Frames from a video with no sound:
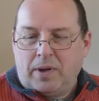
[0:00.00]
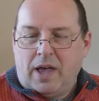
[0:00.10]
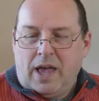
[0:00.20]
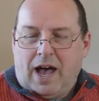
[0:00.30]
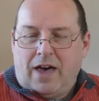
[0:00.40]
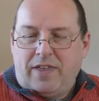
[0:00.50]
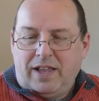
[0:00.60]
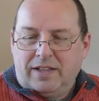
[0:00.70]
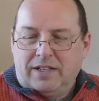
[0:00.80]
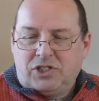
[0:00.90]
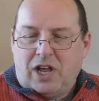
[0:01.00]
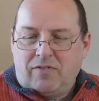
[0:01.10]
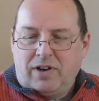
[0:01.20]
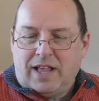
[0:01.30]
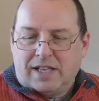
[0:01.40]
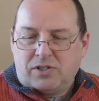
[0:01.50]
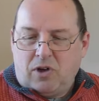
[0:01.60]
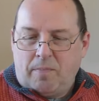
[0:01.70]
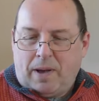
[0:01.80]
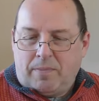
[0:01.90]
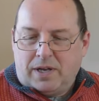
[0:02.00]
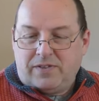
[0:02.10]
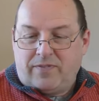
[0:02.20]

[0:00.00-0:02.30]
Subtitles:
but I think generally that's not a bad price.